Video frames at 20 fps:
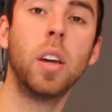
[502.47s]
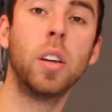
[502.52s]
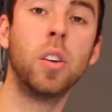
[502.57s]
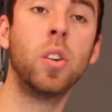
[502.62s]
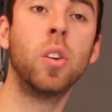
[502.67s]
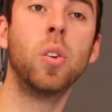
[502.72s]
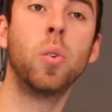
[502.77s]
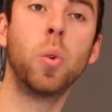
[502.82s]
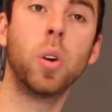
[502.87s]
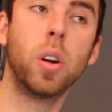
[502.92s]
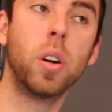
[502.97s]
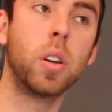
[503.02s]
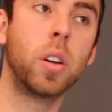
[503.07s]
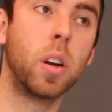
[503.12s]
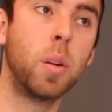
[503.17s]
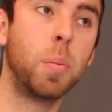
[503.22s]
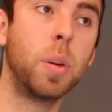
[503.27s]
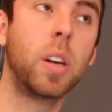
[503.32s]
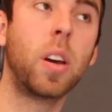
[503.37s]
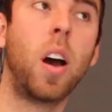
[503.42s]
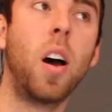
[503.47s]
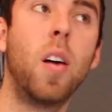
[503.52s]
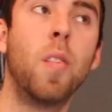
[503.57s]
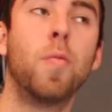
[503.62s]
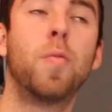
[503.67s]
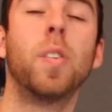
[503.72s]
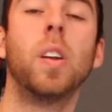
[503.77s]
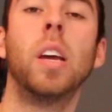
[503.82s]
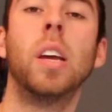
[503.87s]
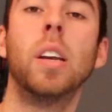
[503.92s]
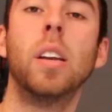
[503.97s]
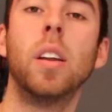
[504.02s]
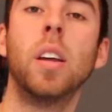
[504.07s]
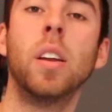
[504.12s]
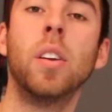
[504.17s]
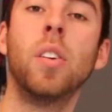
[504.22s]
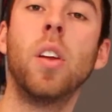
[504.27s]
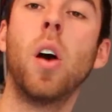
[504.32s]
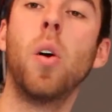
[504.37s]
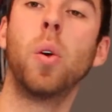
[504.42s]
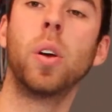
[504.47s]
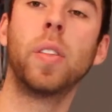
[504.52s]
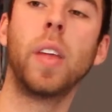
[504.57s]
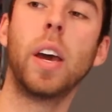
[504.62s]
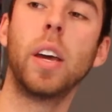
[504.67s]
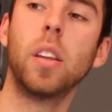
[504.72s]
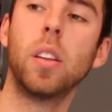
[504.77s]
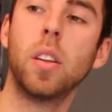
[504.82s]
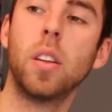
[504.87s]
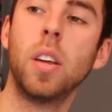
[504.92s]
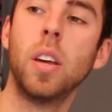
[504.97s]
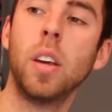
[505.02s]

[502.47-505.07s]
You are going to be confident in knowing that